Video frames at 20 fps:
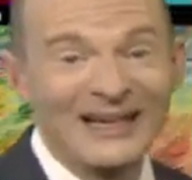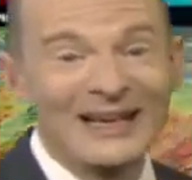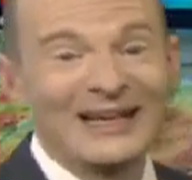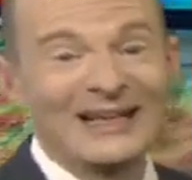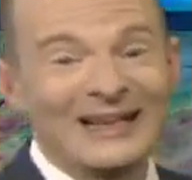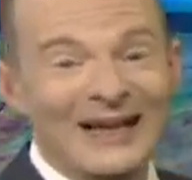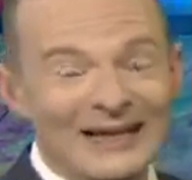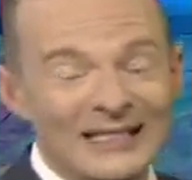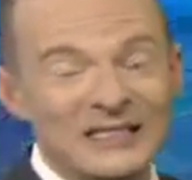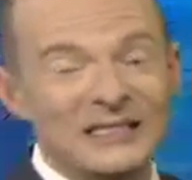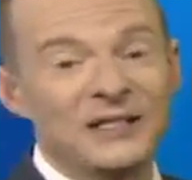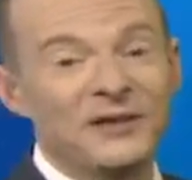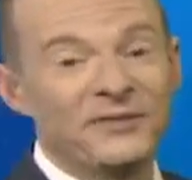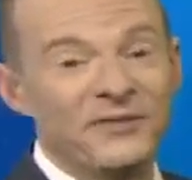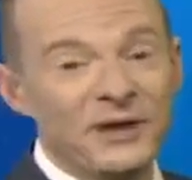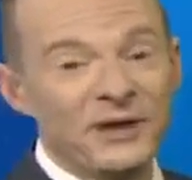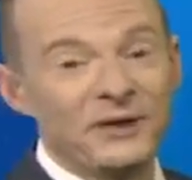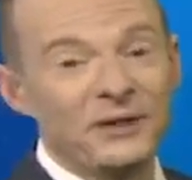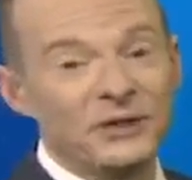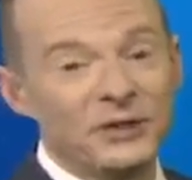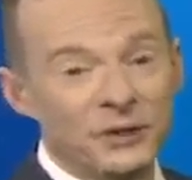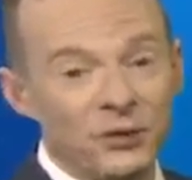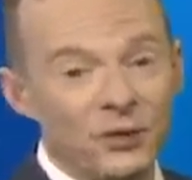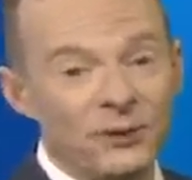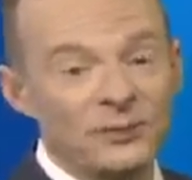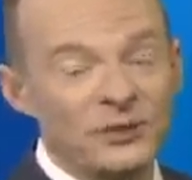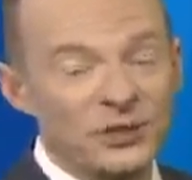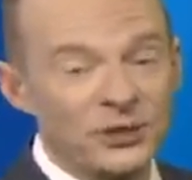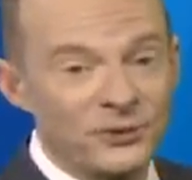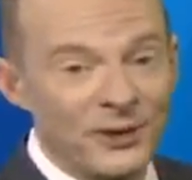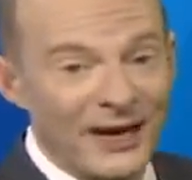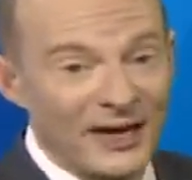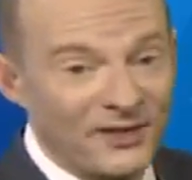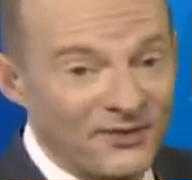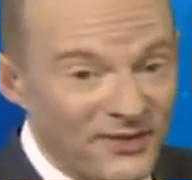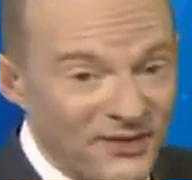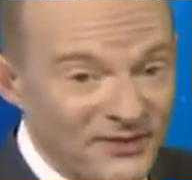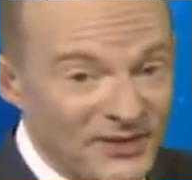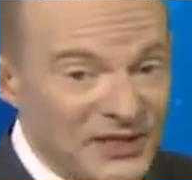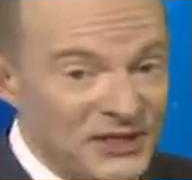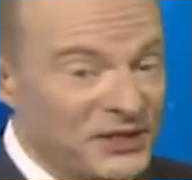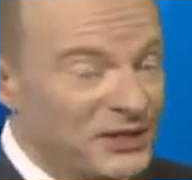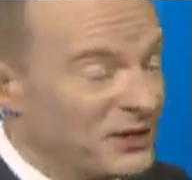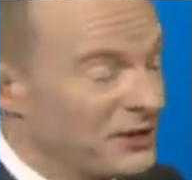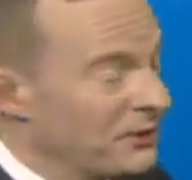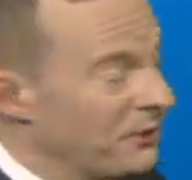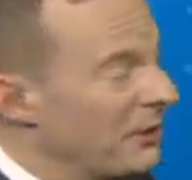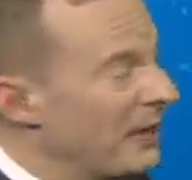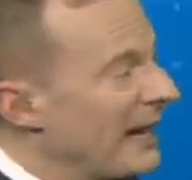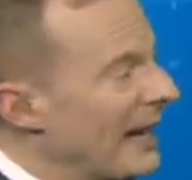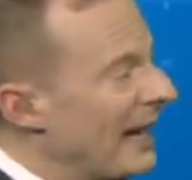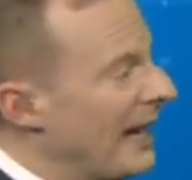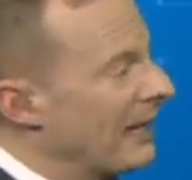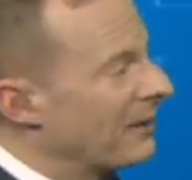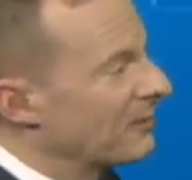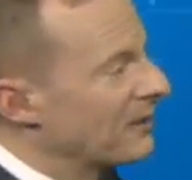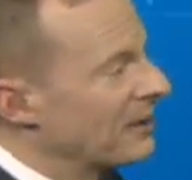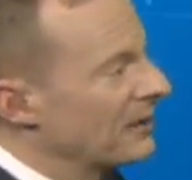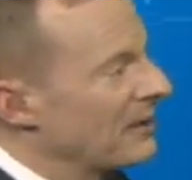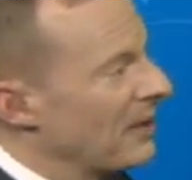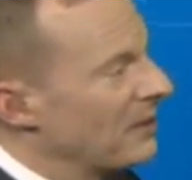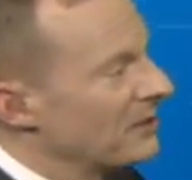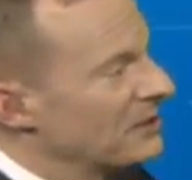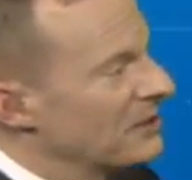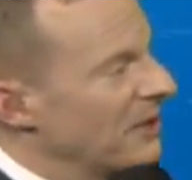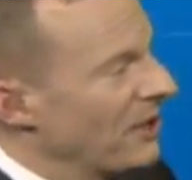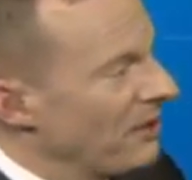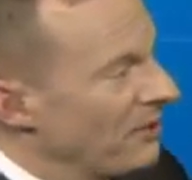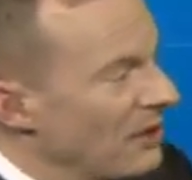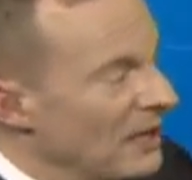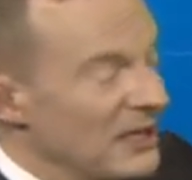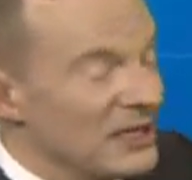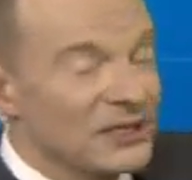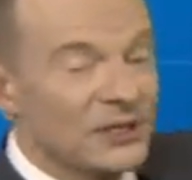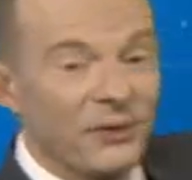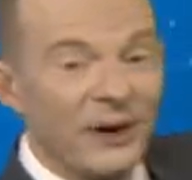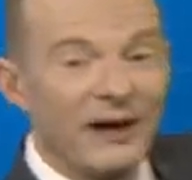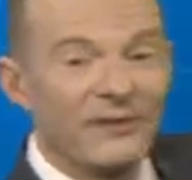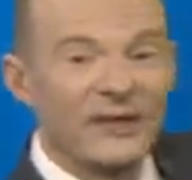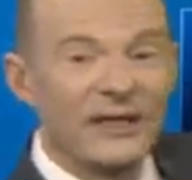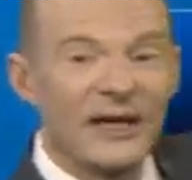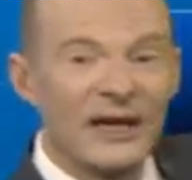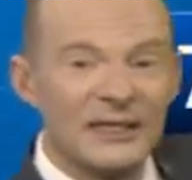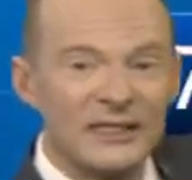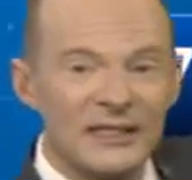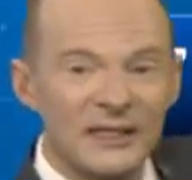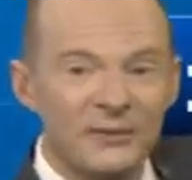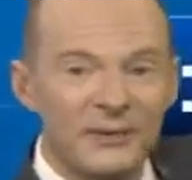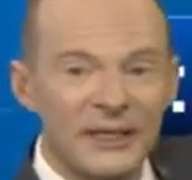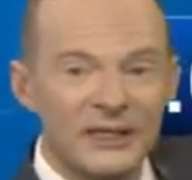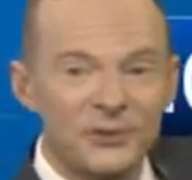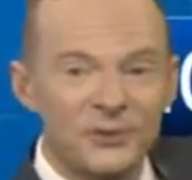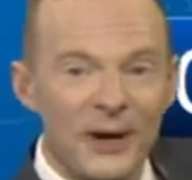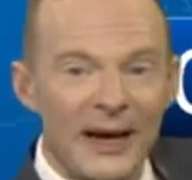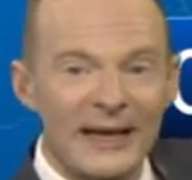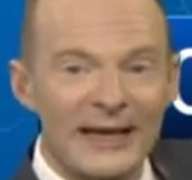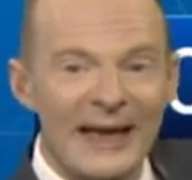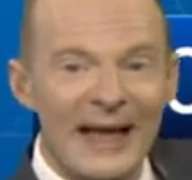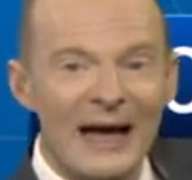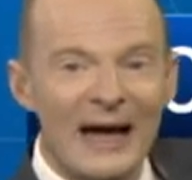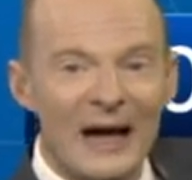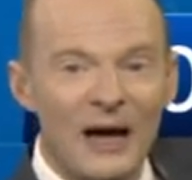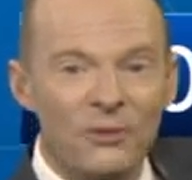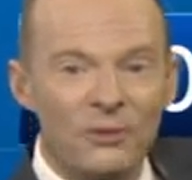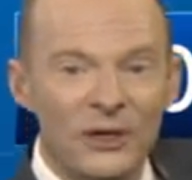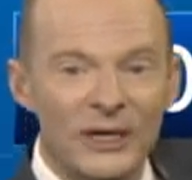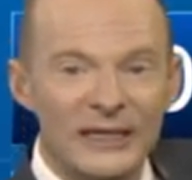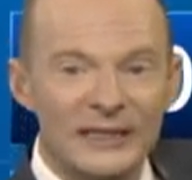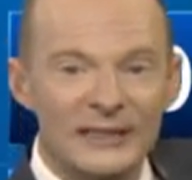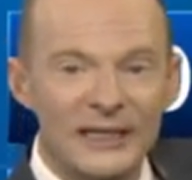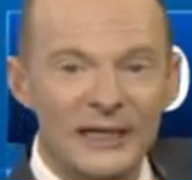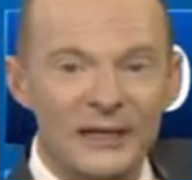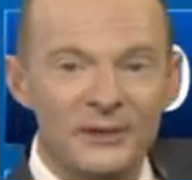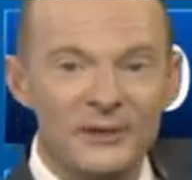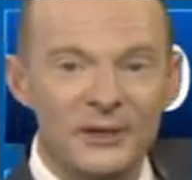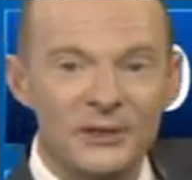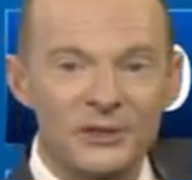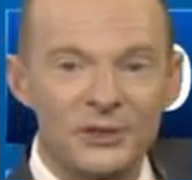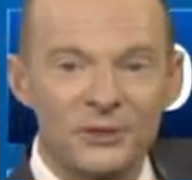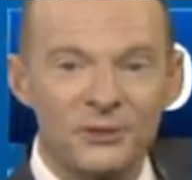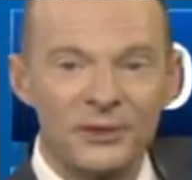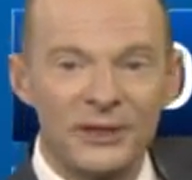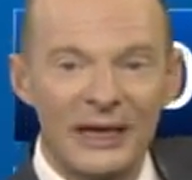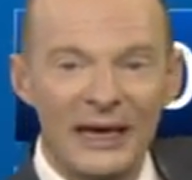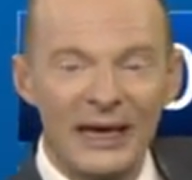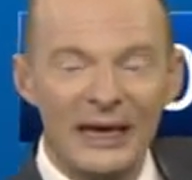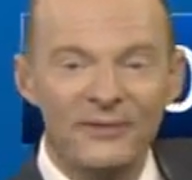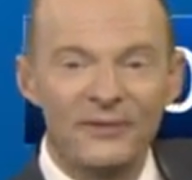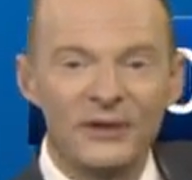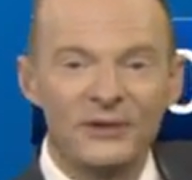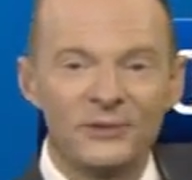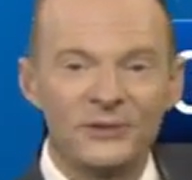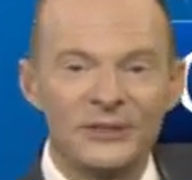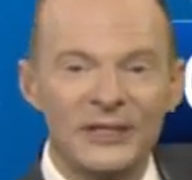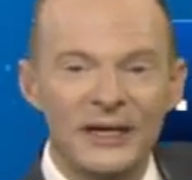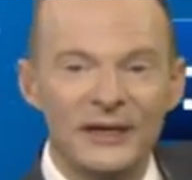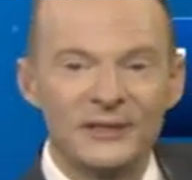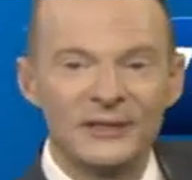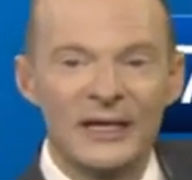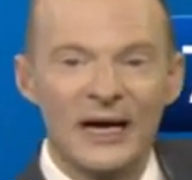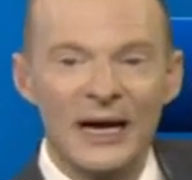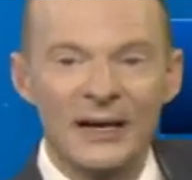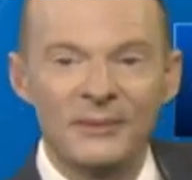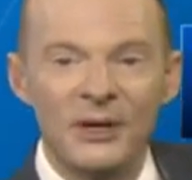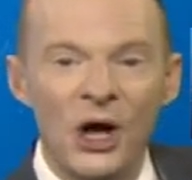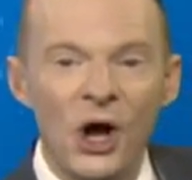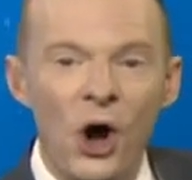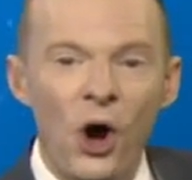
That's severe storm strength, 52 in Ruidoso. So we have the gusty winds right now. We'll continue those through the evening through dinner time.